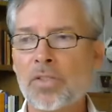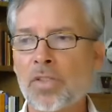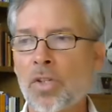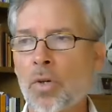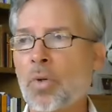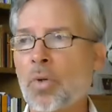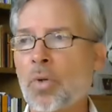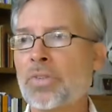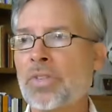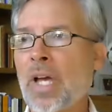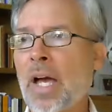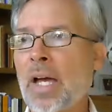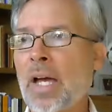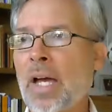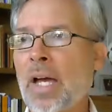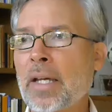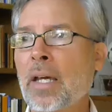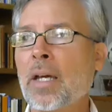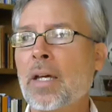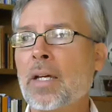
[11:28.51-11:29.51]
So, as
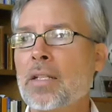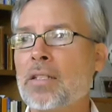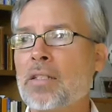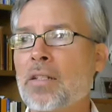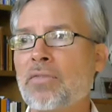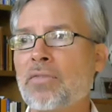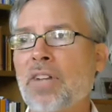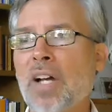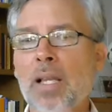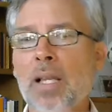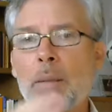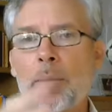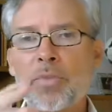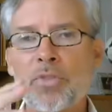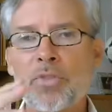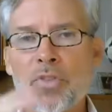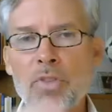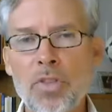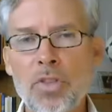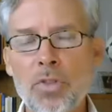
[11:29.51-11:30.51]
I developed
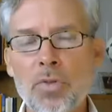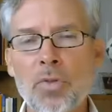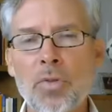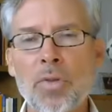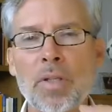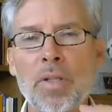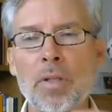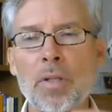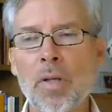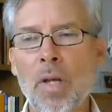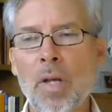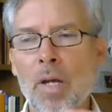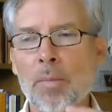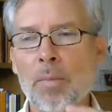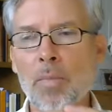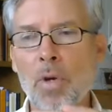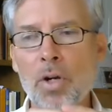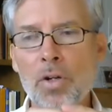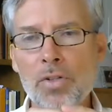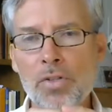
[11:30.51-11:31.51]
for you the
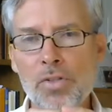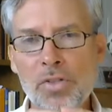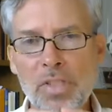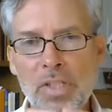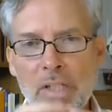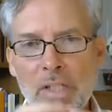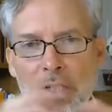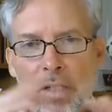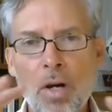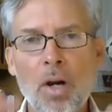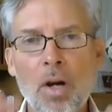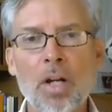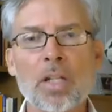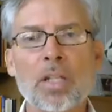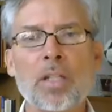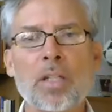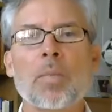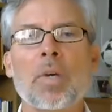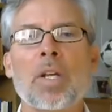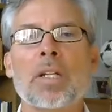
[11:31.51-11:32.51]
murder scene
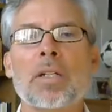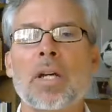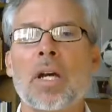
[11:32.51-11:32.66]
argument,